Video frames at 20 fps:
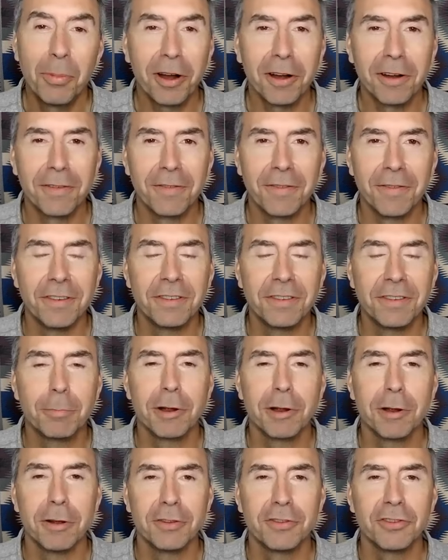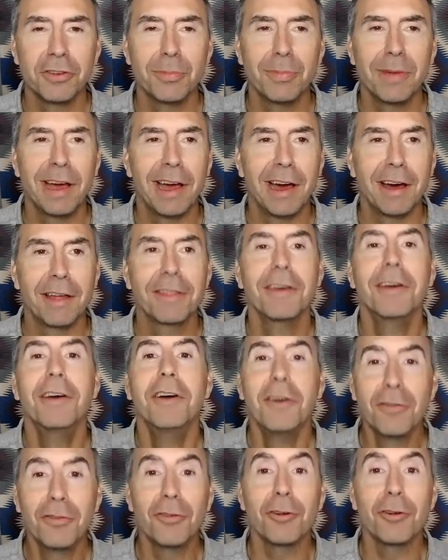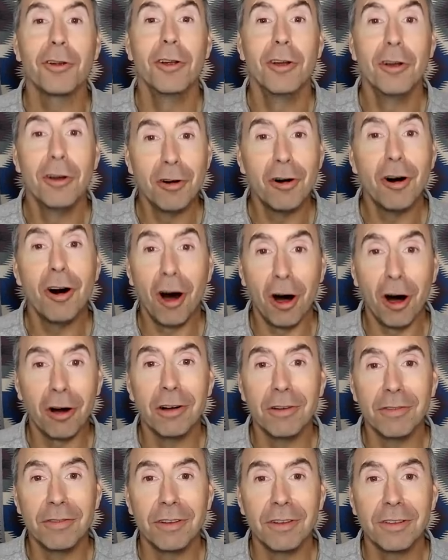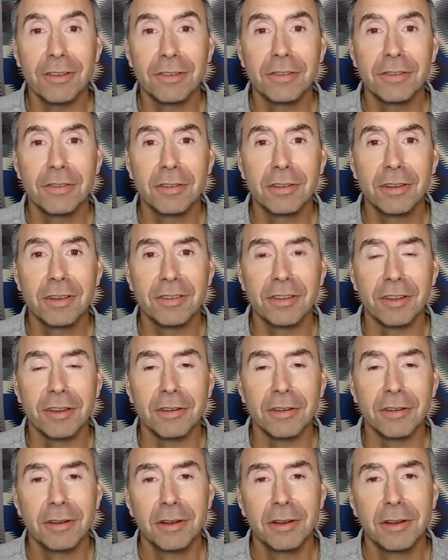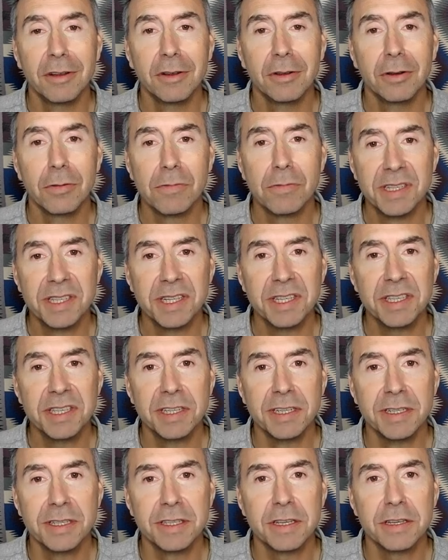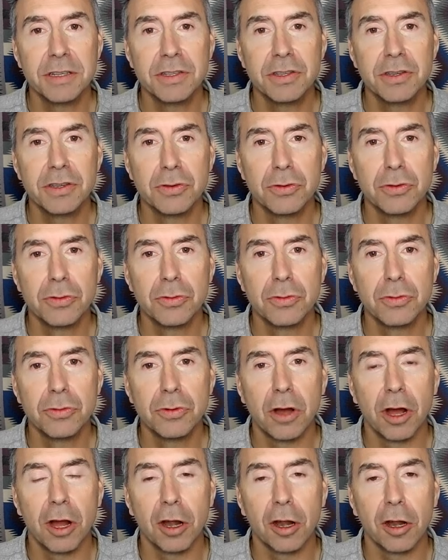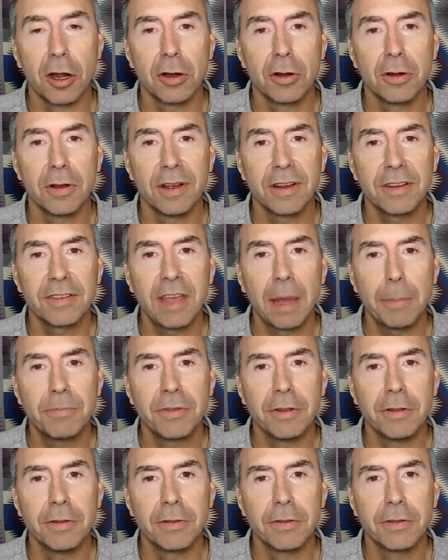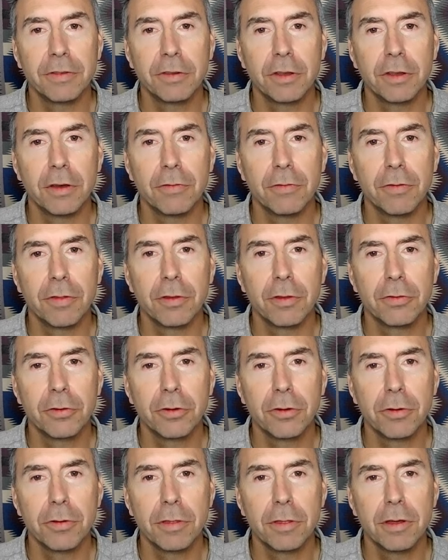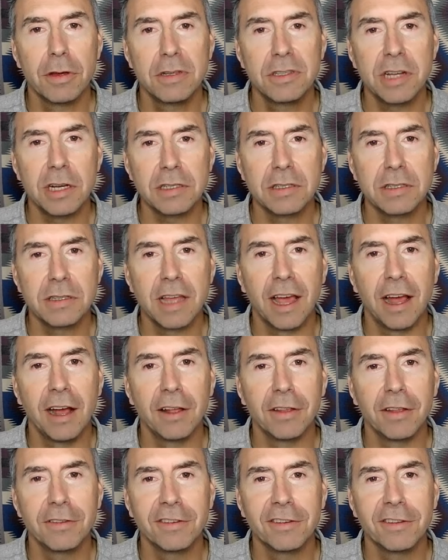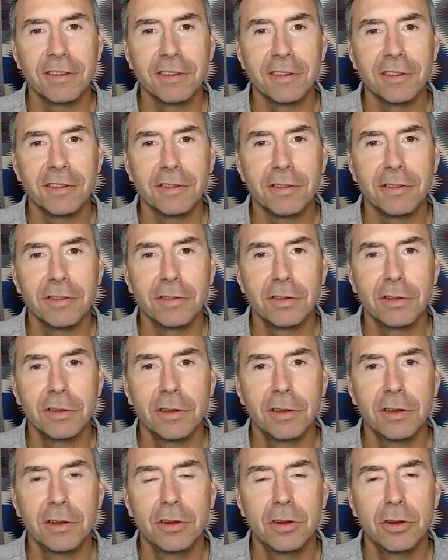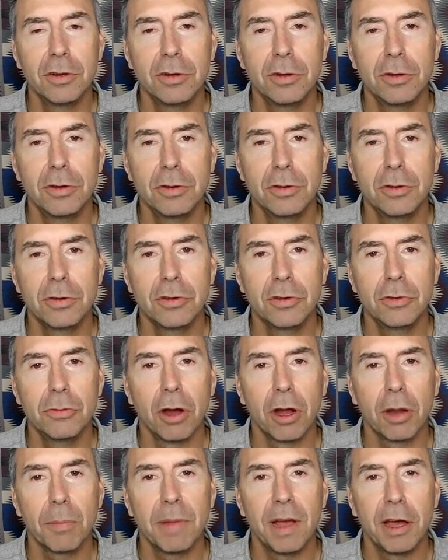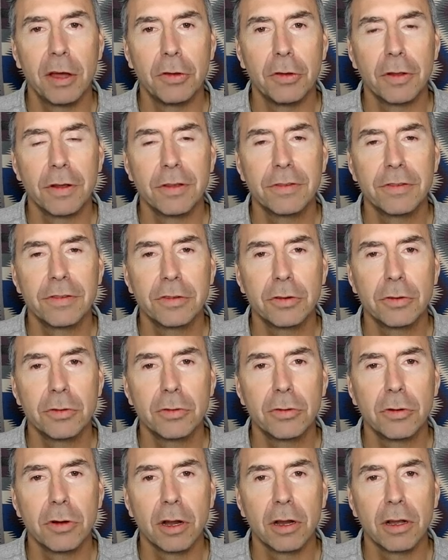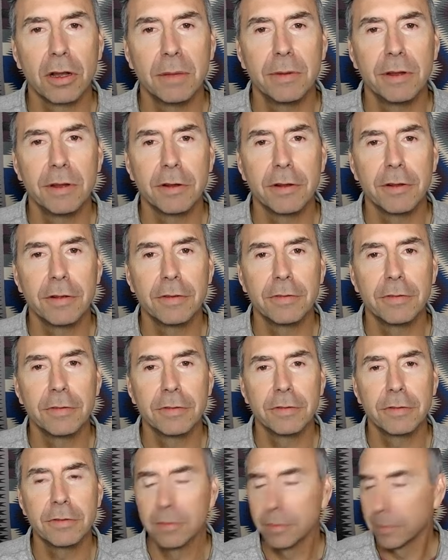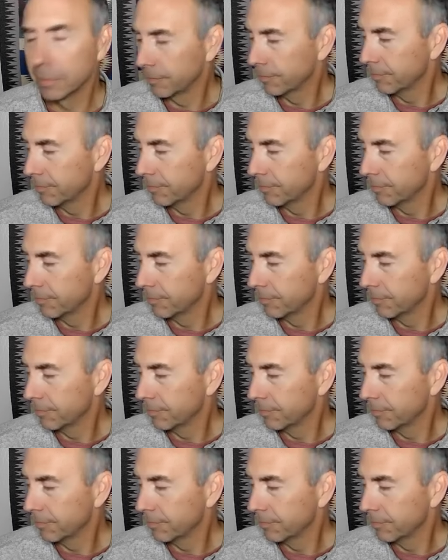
Part of the spiritual path for all of us, isn't it? Resistance to our acceptance of the truth just as it is. You are boundless, you are limitless.